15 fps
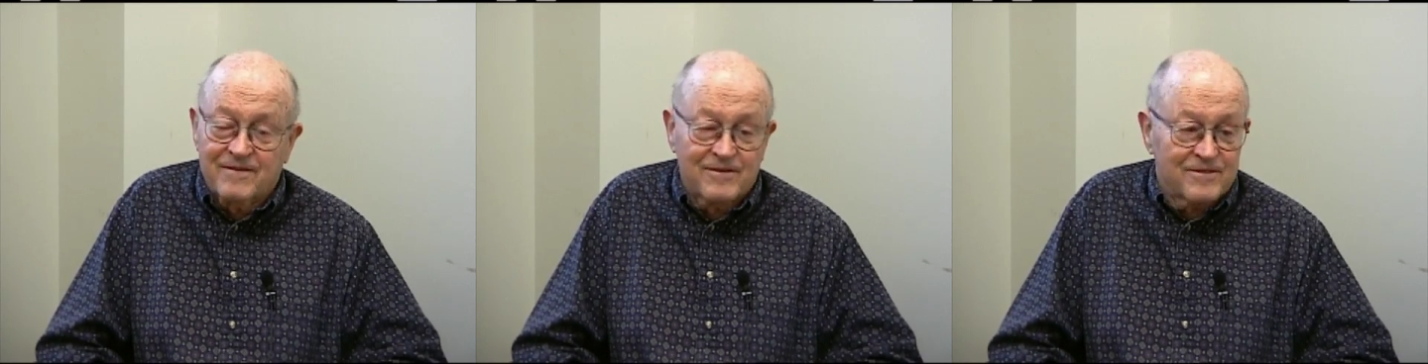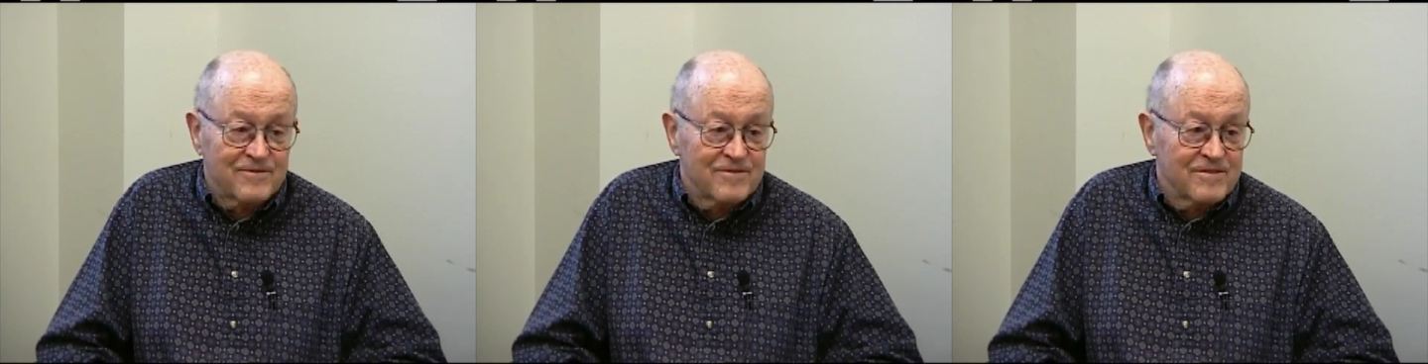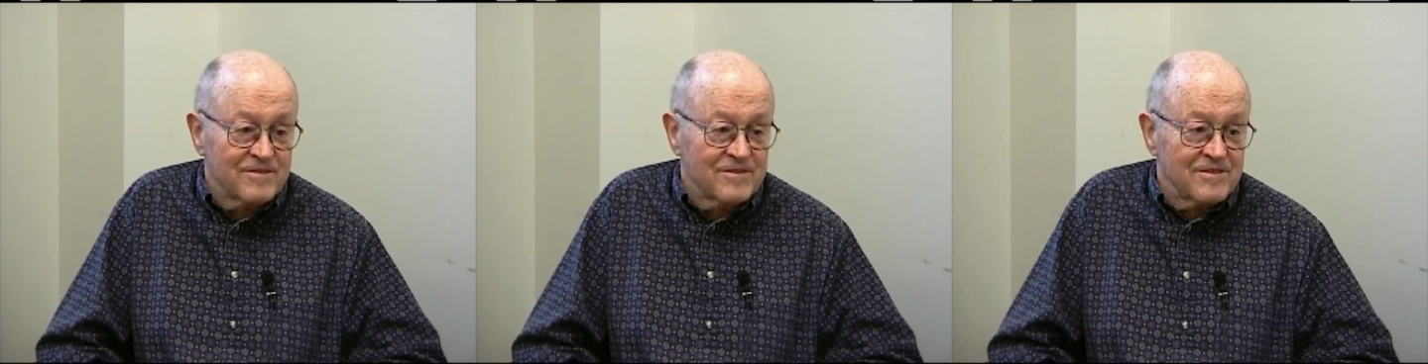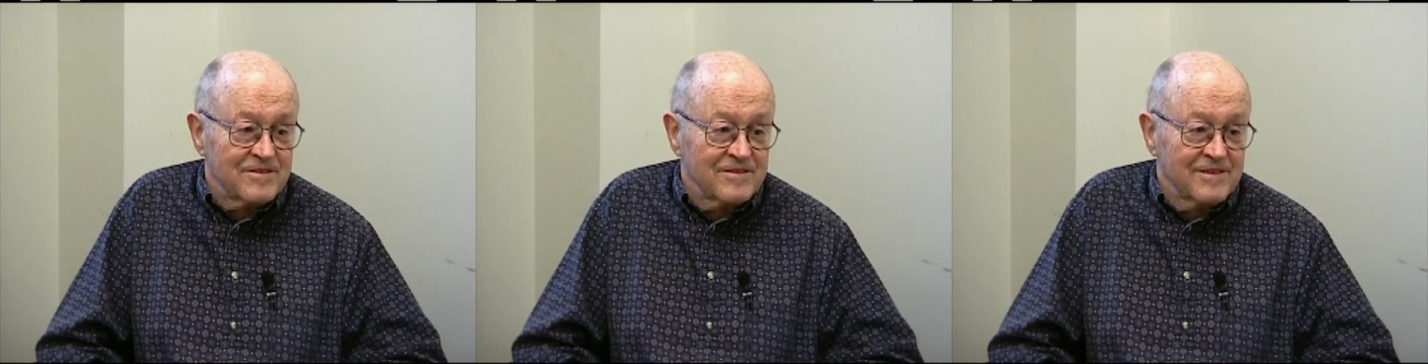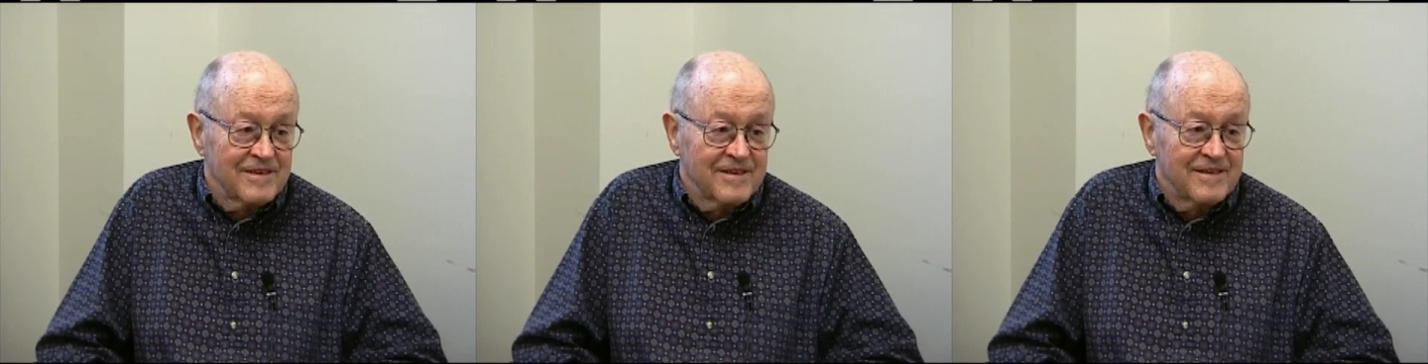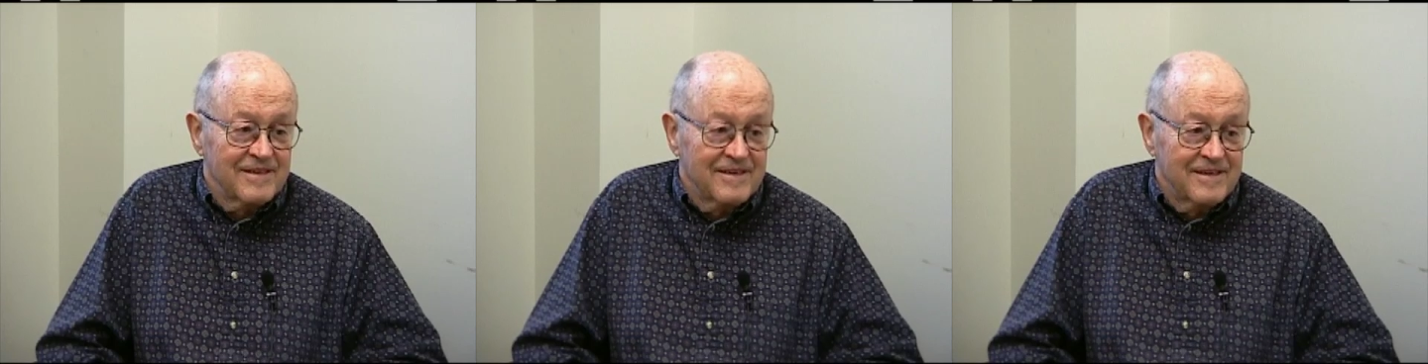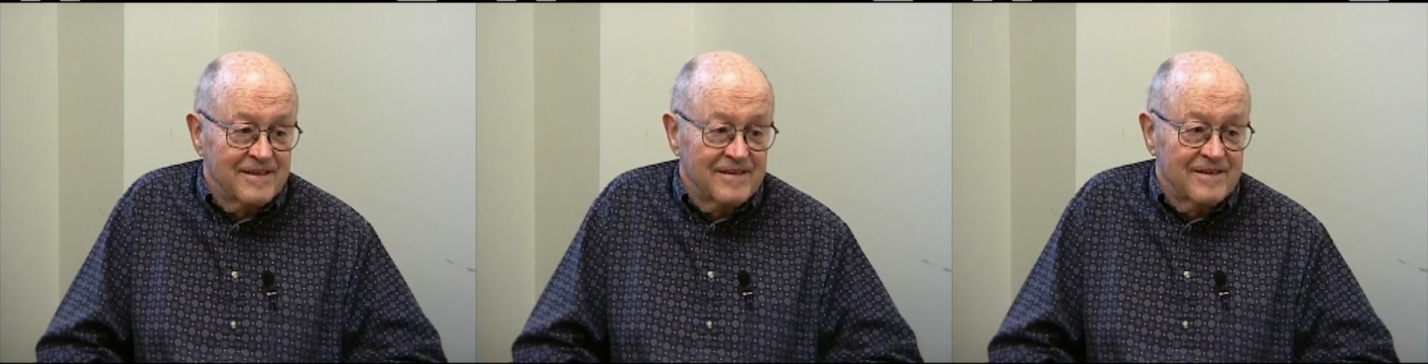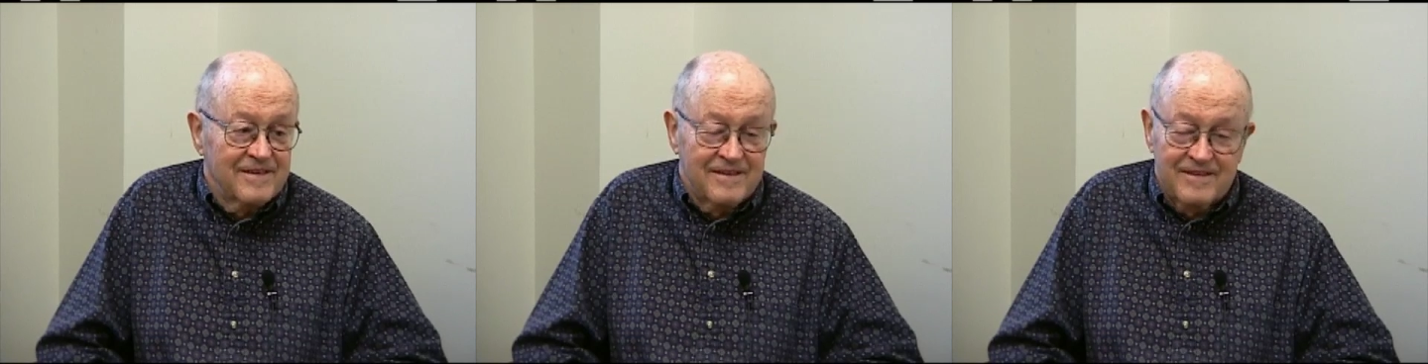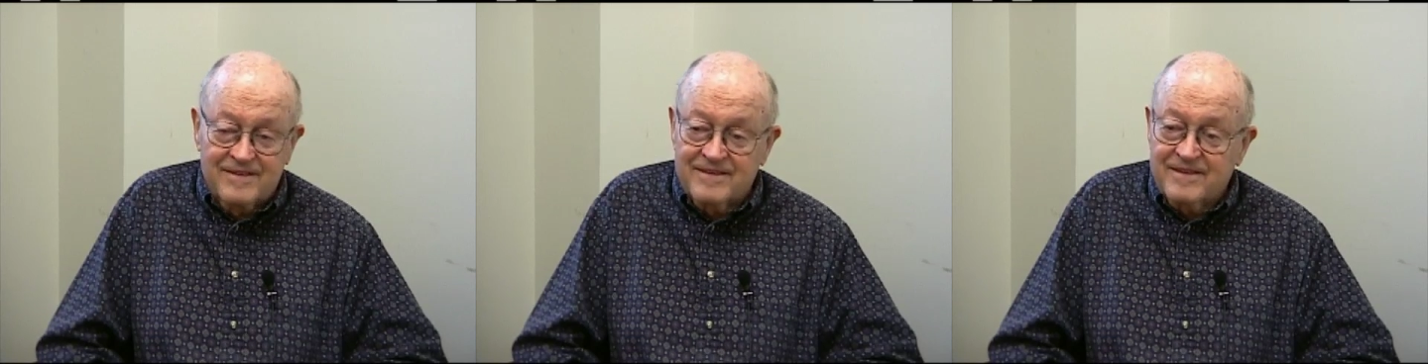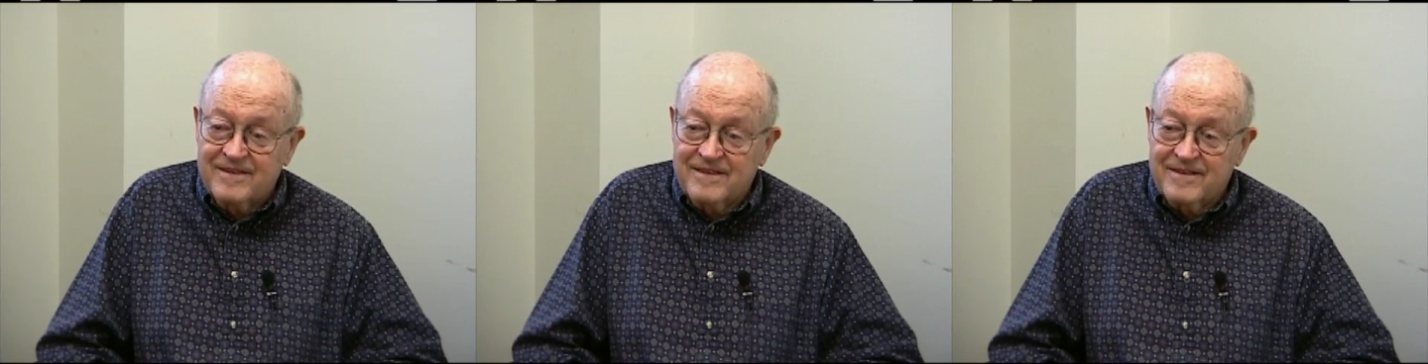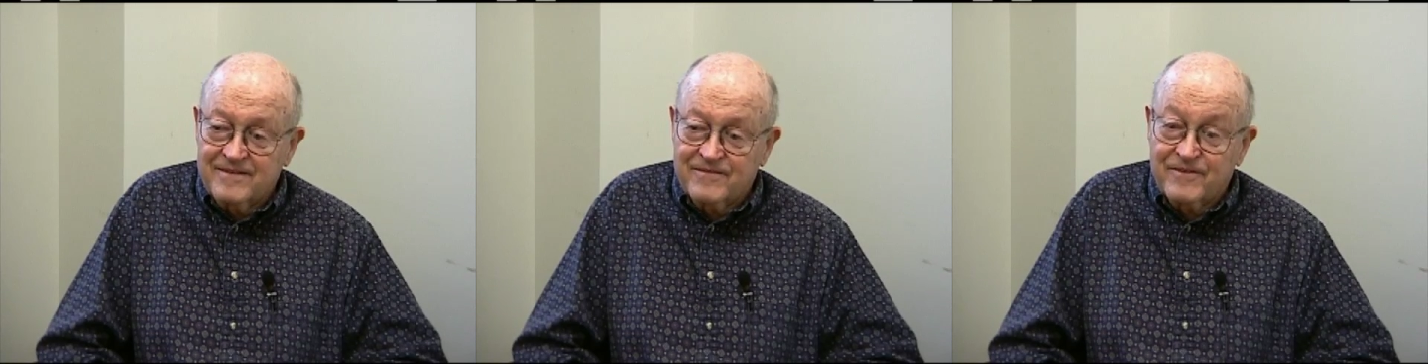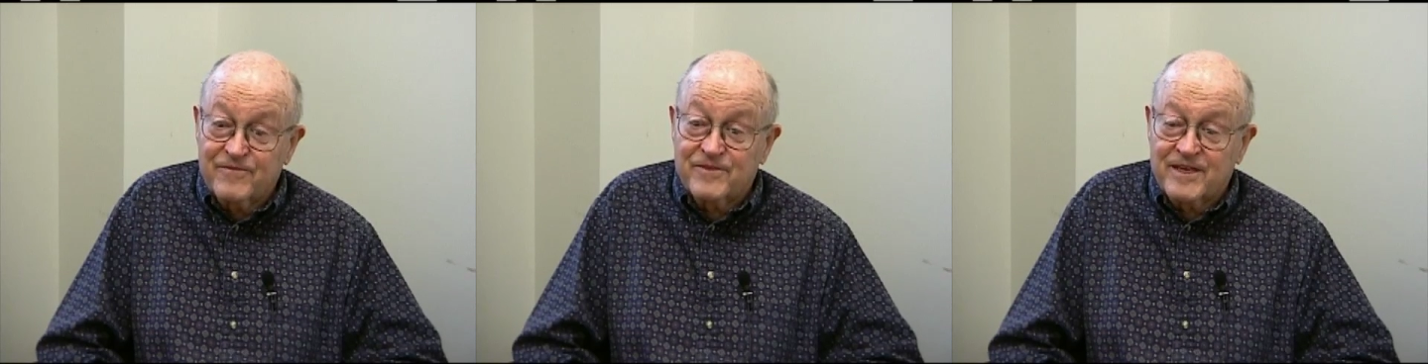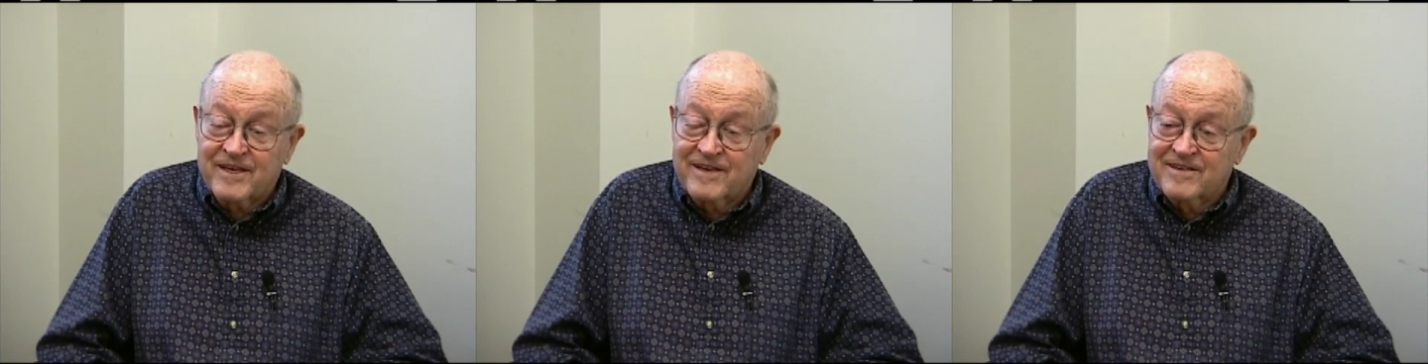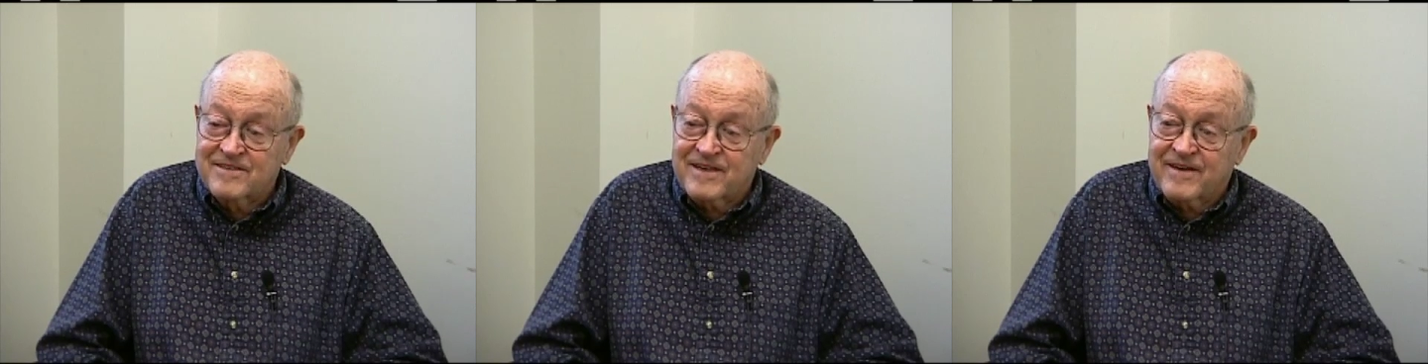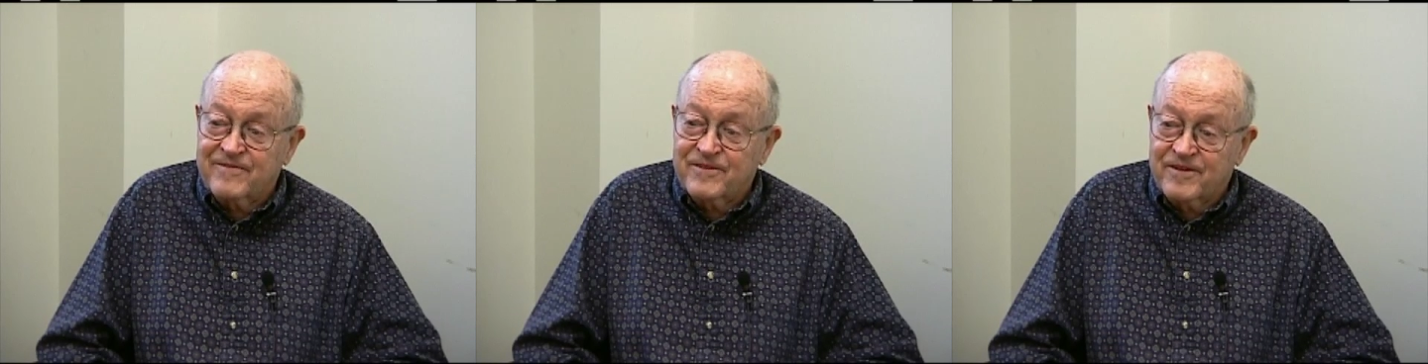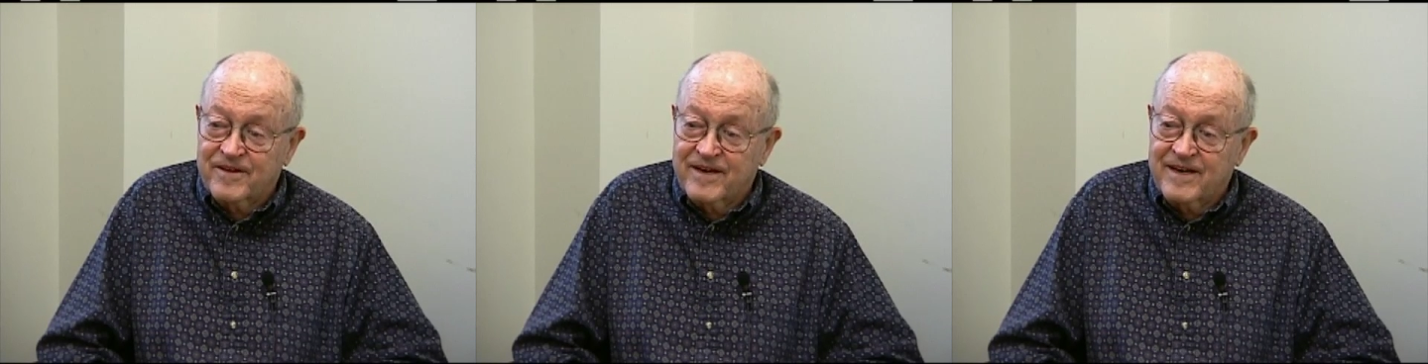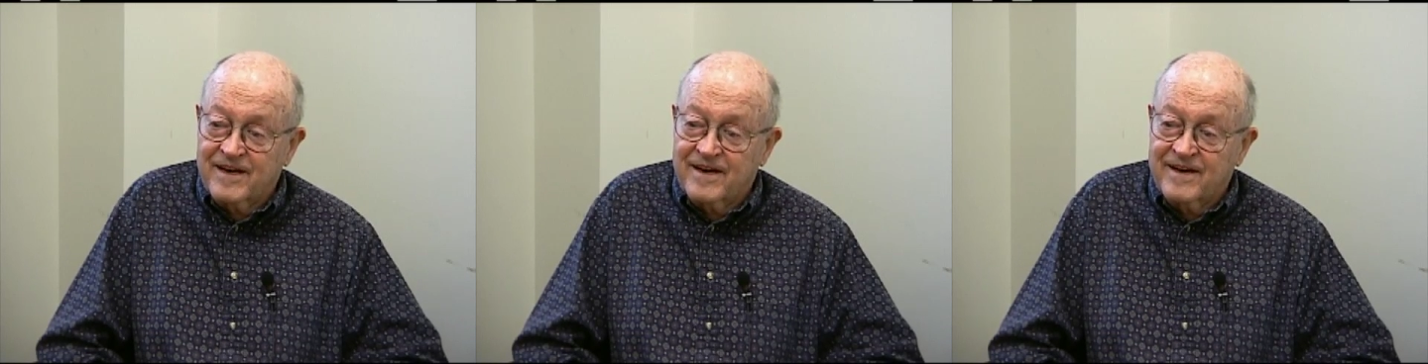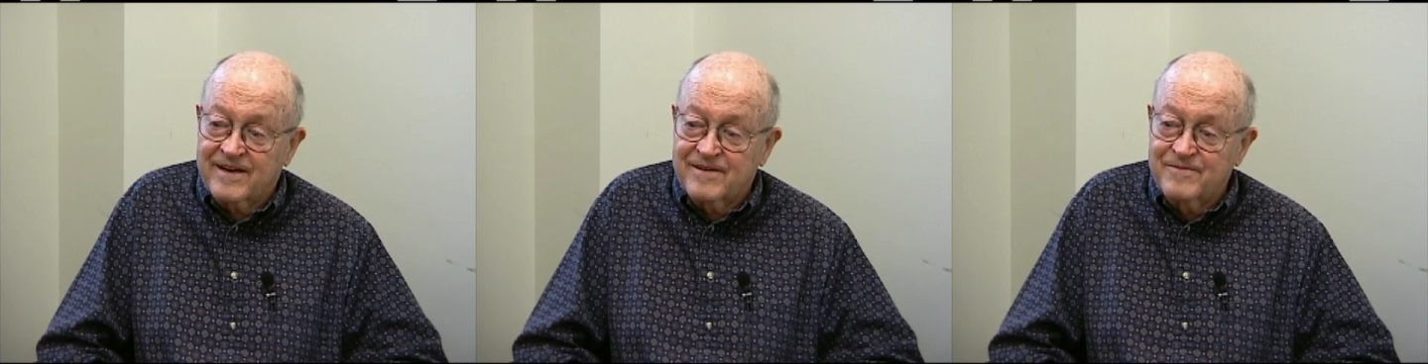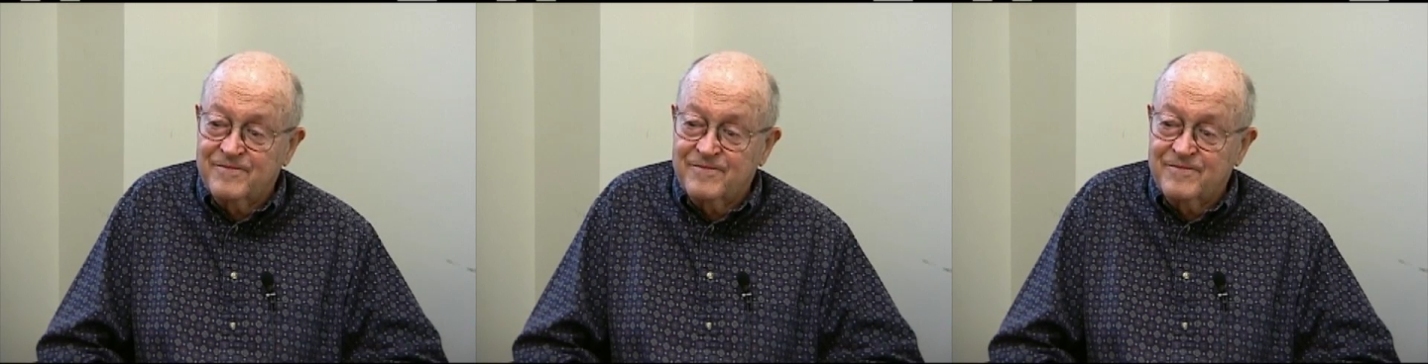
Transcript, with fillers: which was 50 years after he died.